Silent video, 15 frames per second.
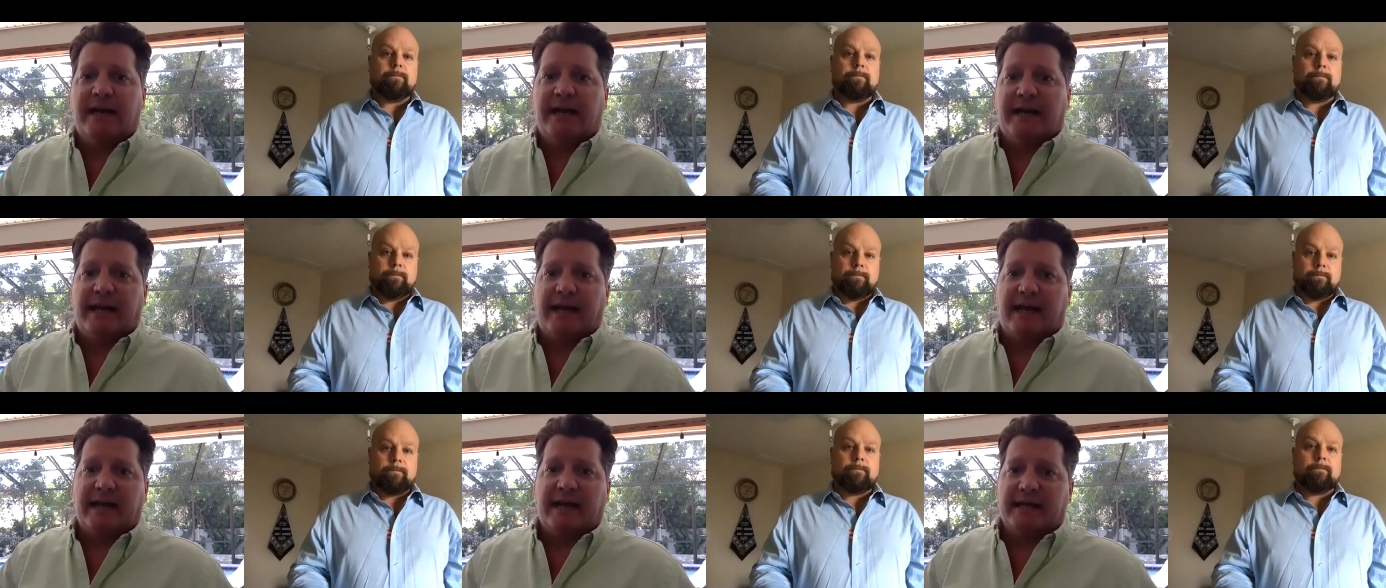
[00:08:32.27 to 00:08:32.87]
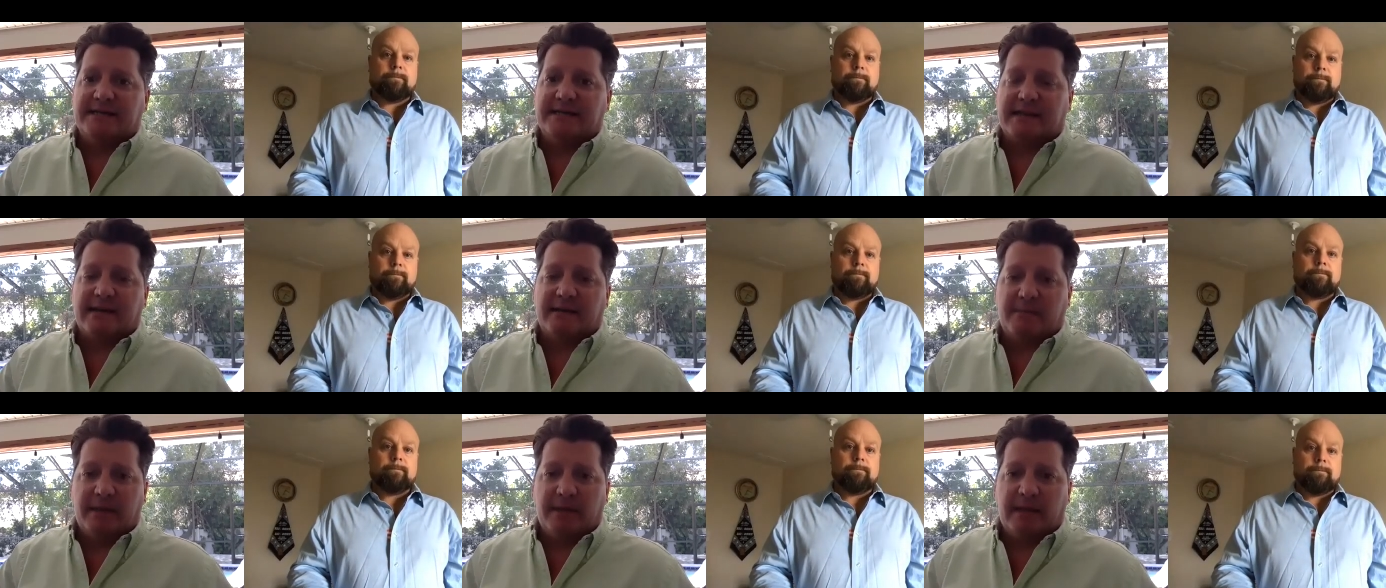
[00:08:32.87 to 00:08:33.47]
Speaker 1: and it's going to
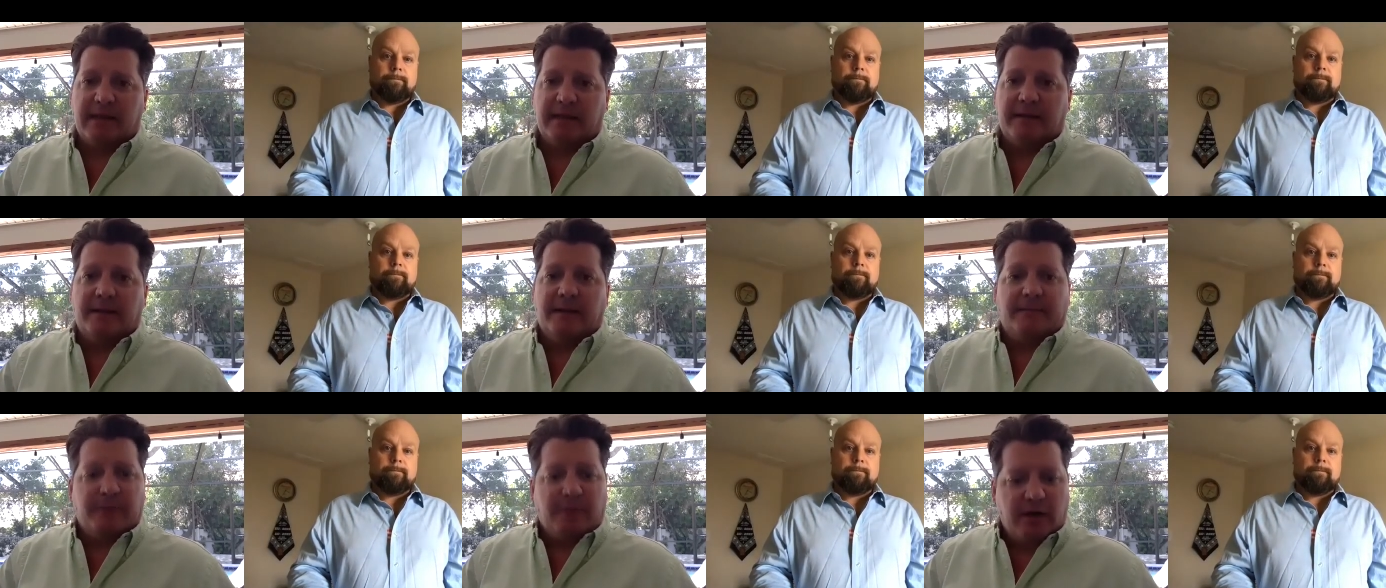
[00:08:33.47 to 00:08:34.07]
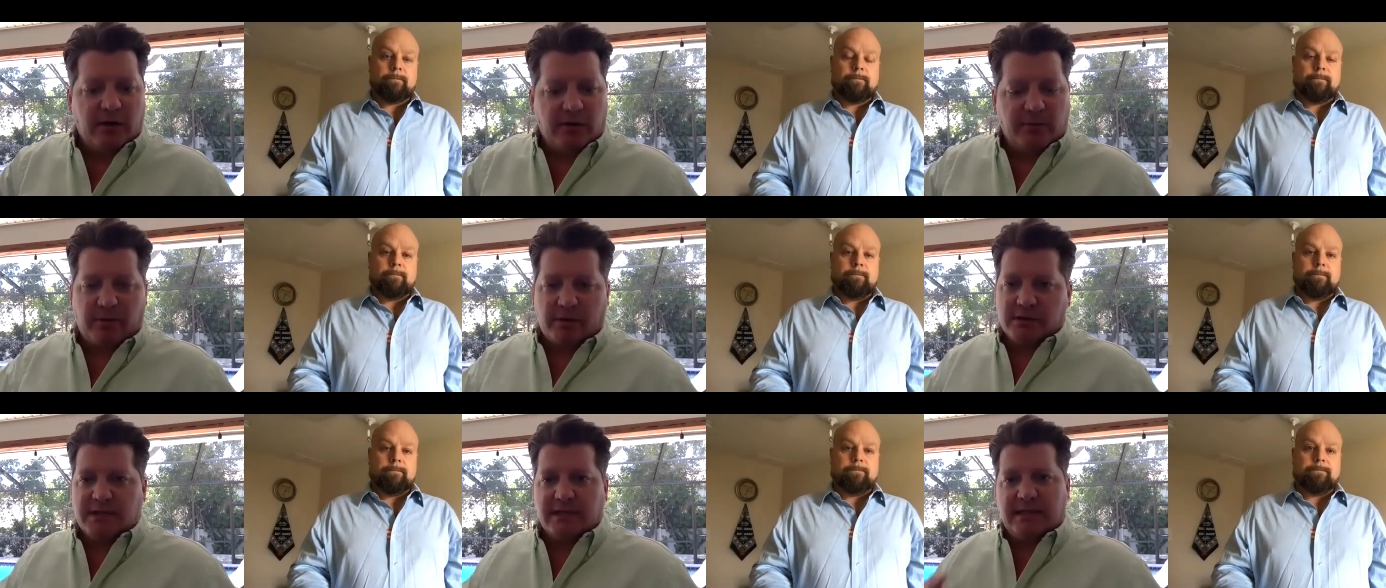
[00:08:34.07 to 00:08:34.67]
be you know the
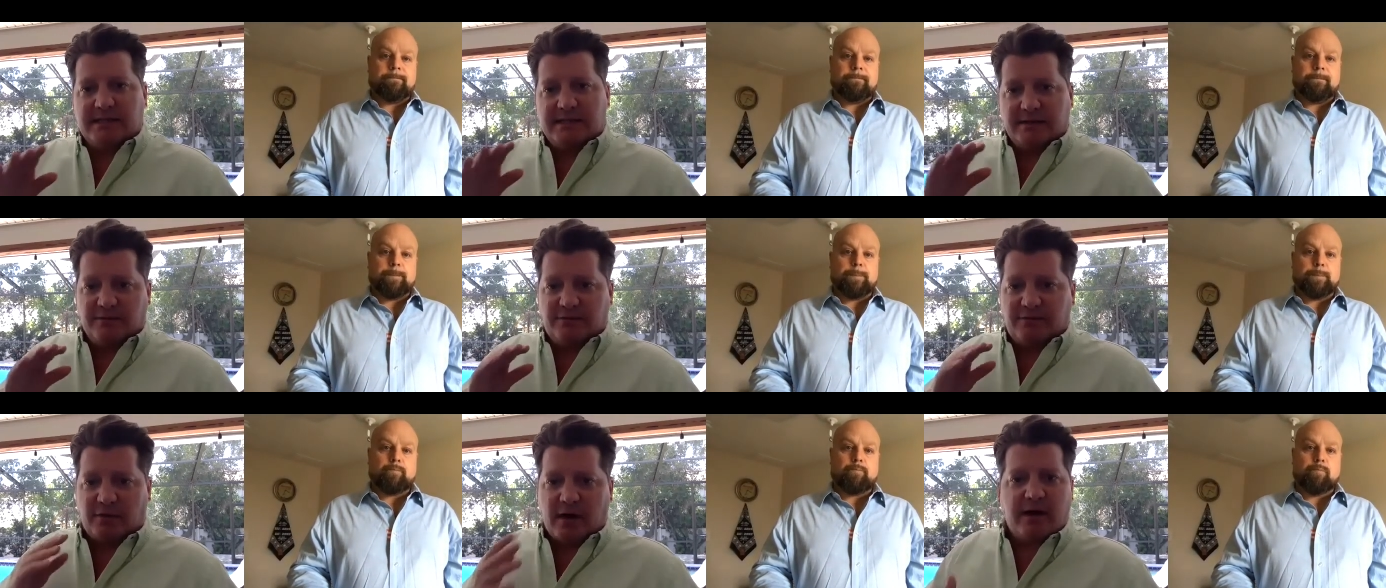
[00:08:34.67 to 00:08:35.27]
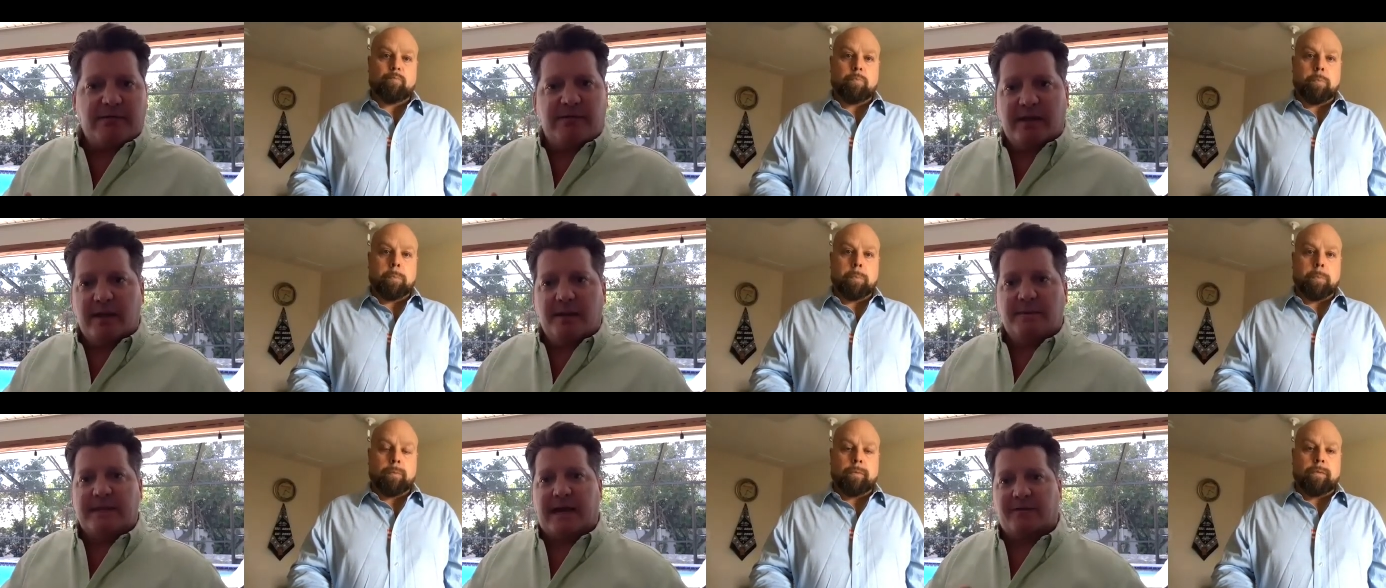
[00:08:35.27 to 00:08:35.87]
person that's in front of them
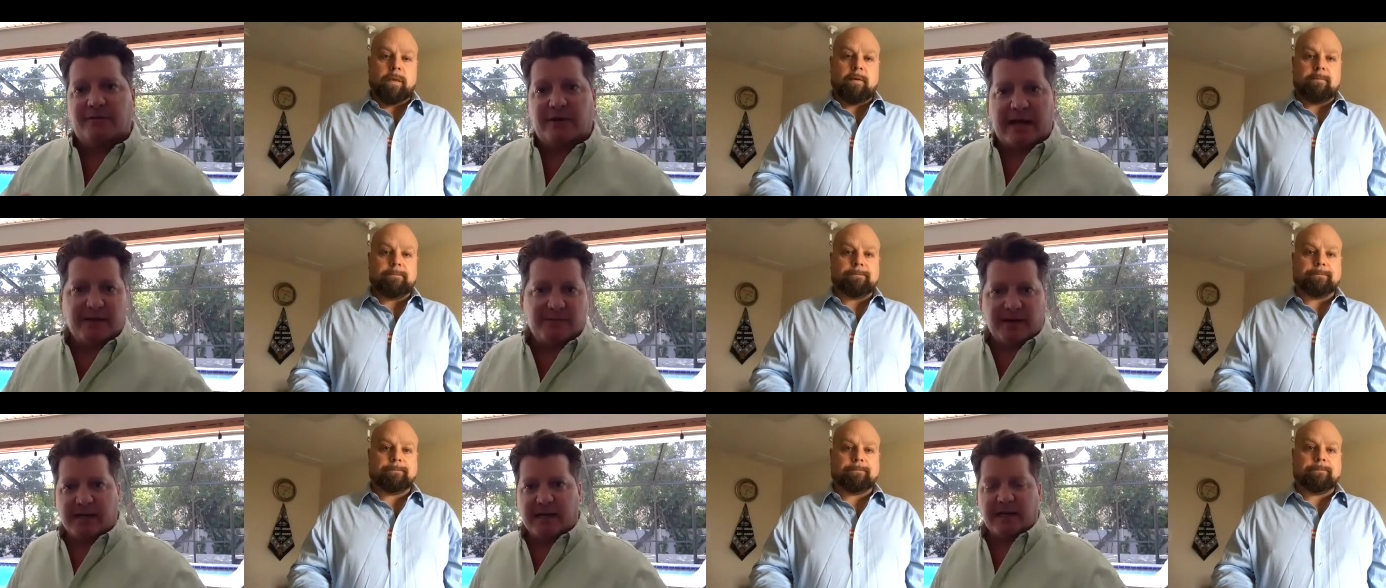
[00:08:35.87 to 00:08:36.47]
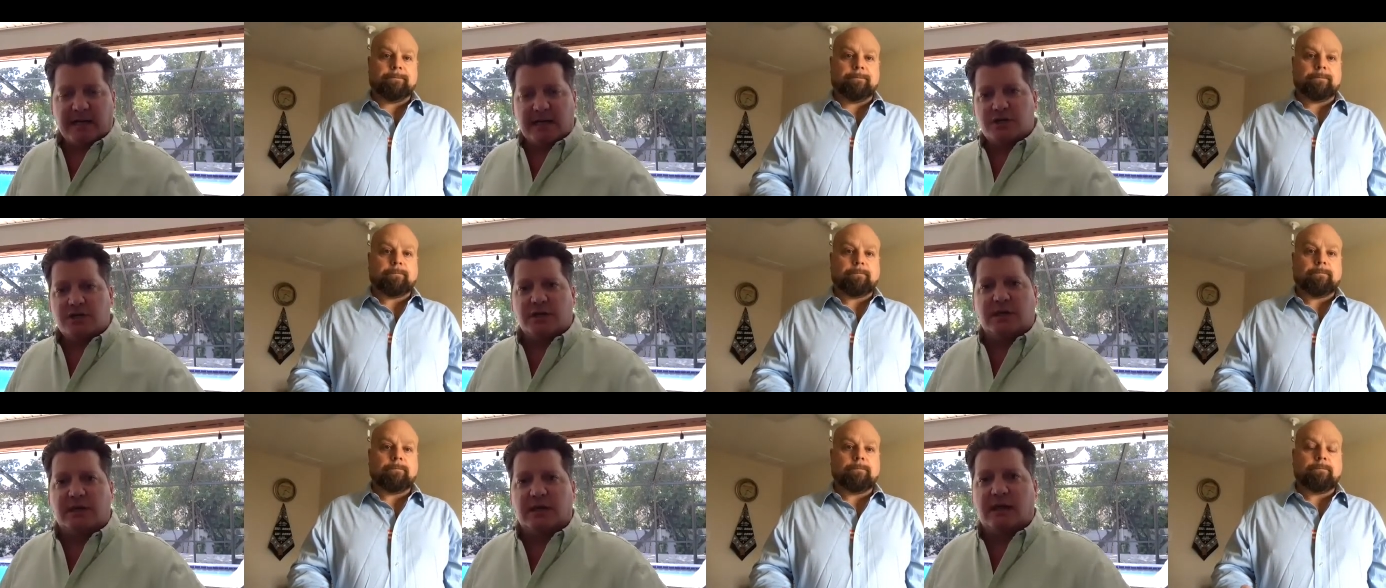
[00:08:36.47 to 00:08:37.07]
and that ready
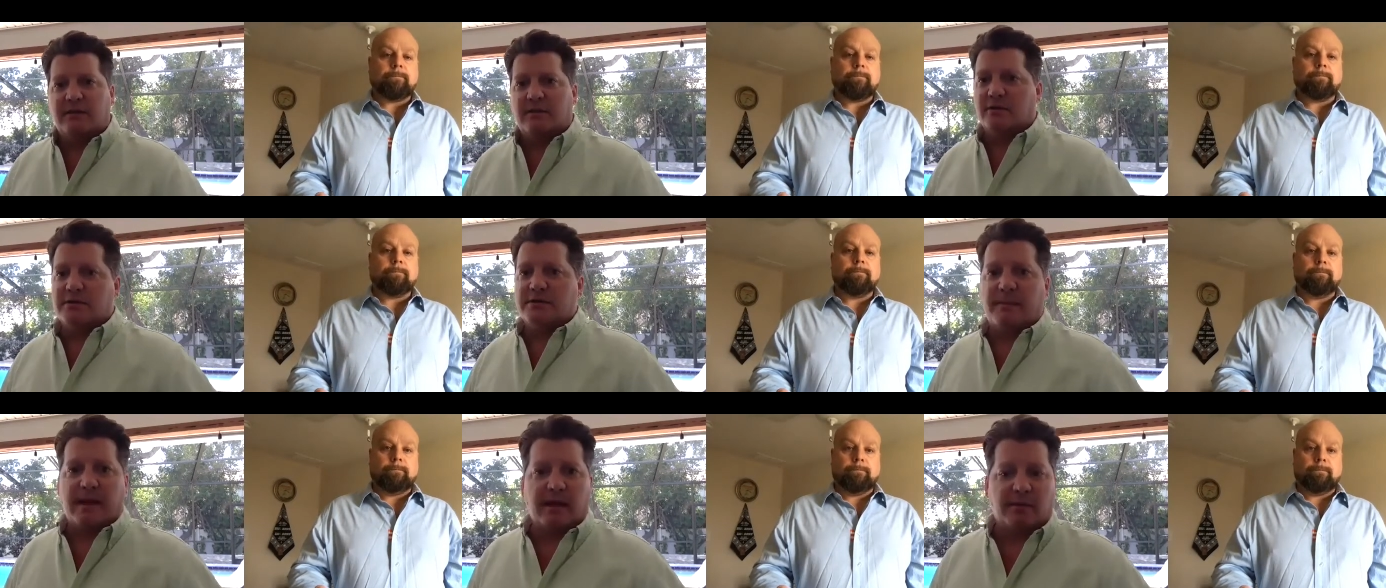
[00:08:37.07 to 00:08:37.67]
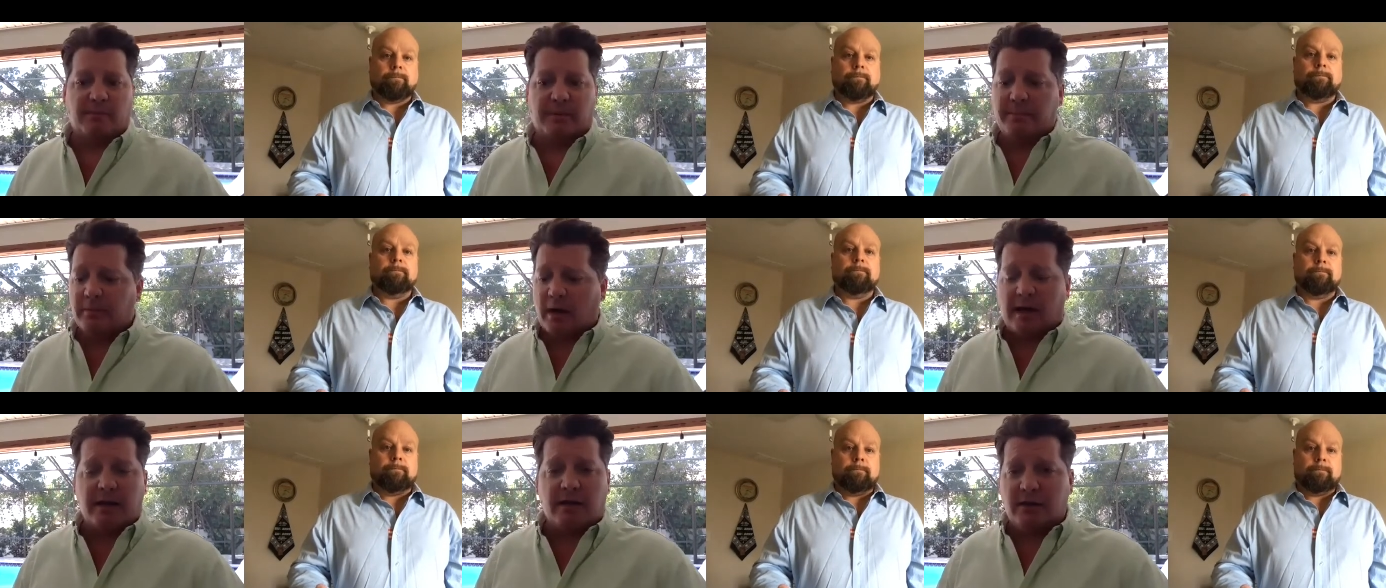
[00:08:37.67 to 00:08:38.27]
recognition those mail people
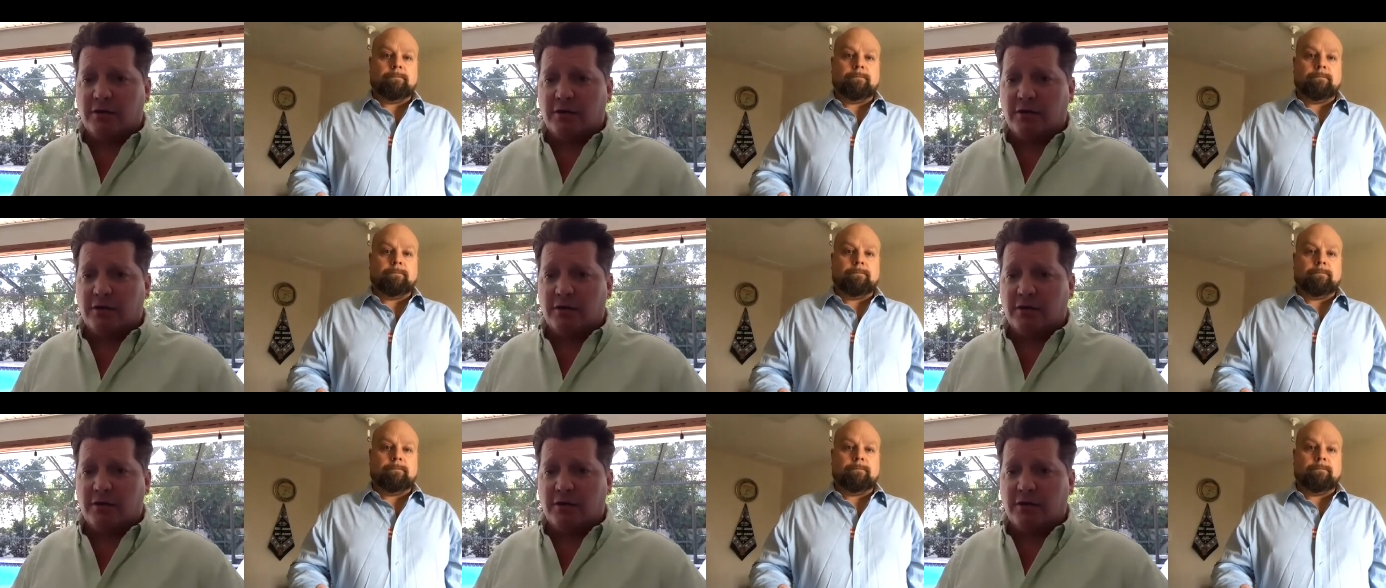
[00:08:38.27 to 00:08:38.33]
you're